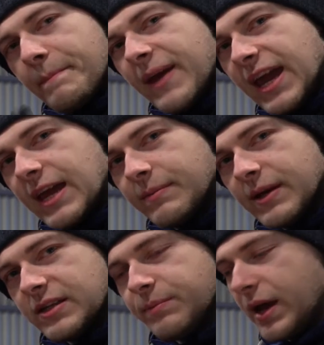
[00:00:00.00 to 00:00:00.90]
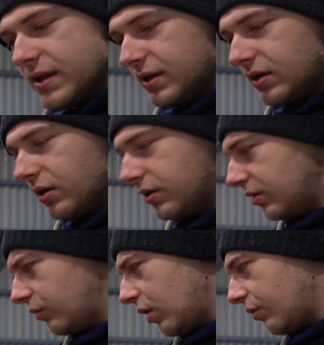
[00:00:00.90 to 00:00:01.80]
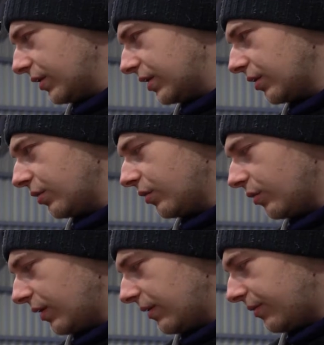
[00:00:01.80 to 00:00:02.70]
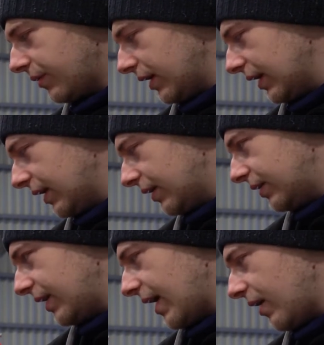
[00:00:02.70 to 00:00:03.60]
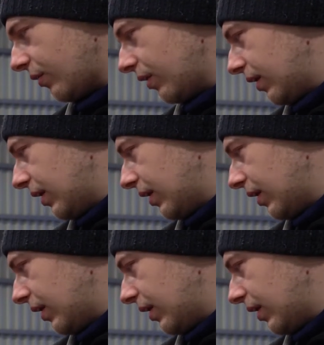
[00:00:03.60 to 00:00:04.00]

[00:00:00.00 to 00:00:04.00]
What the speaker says: maybe depending on what we do with it now.